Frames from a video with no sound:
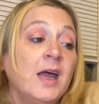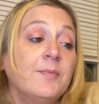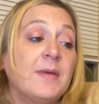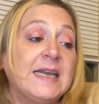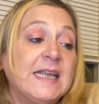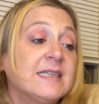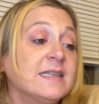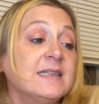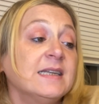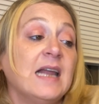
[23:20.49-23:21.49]
My
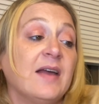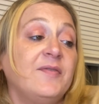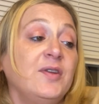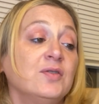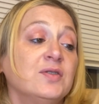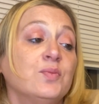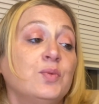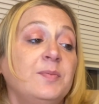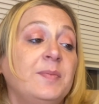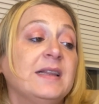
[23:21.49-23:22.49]
nieces and nephews
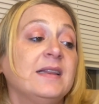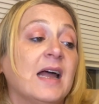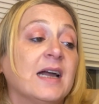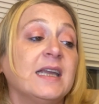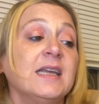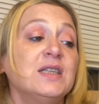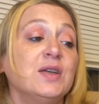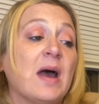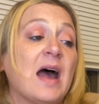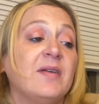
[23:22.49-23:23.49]
would be lucky
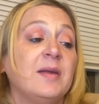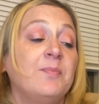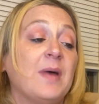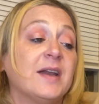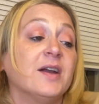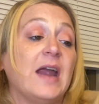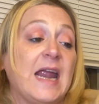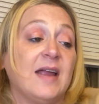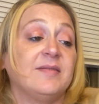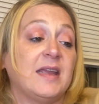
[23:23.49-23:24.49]
to have a better
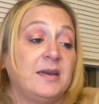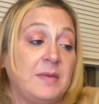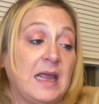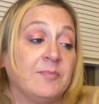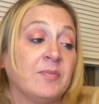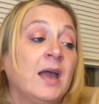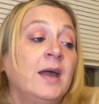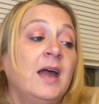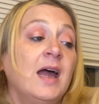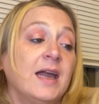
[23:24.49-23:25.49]
aunt than me.
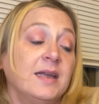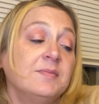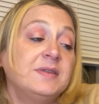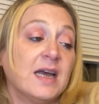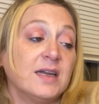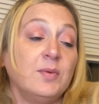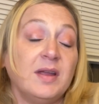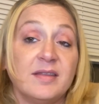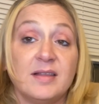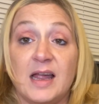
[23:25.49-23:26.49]
I am done
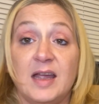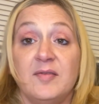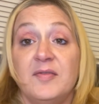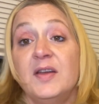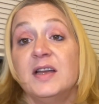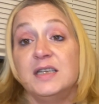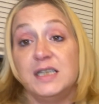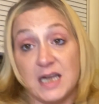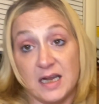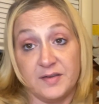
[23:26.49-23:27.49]
with life,
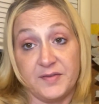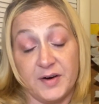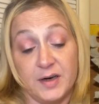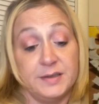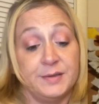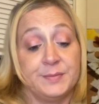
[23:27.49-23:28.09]
Jennifer.